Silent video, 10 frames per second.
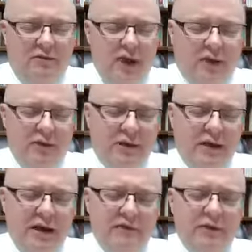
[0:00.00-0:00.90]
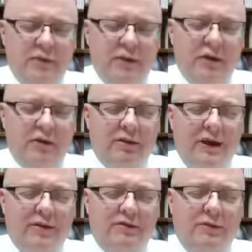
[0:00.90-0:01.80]
Our Father in heaven, we are
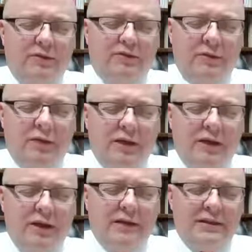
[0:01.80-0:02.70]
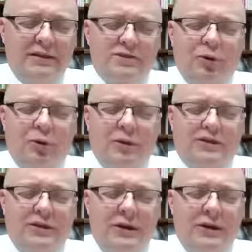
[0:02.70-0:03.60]
thankful for this
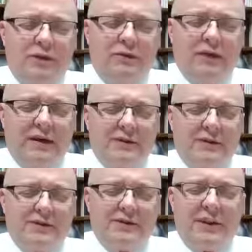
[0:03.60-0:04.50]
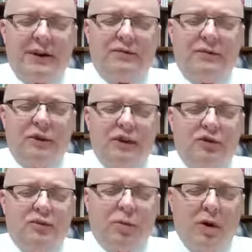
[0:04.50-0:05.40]
Lord's Day you've given us, thankful that
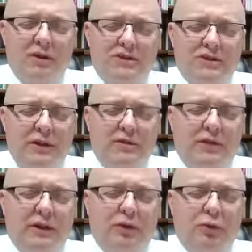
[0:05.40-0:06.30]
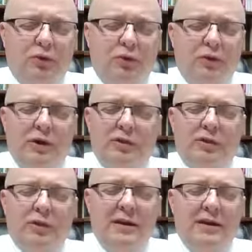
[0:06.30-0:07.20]
you've brought us safely through
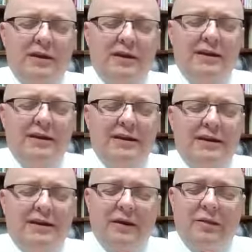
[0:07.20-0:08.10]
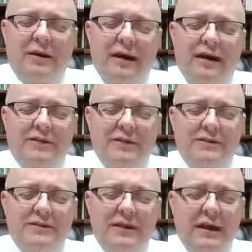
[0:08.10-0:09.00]
another week, that we have
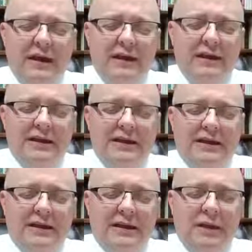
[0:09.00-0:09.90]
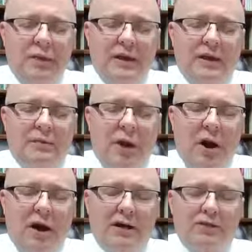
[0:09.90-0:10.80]
this day, that we can
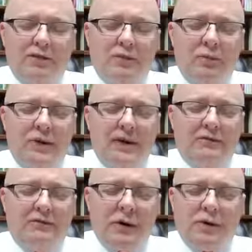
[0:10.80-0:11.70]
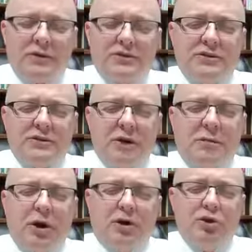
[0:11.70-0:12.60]
pause and we can focus
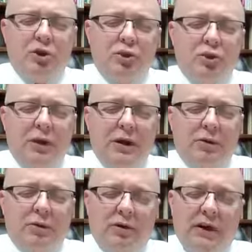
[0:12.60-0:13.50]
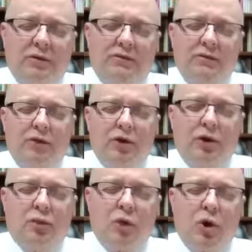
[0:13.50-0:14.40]
upon you. We're thankful for
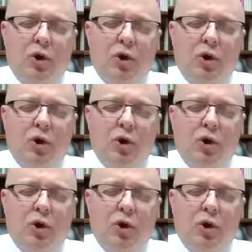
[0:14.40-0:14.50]
your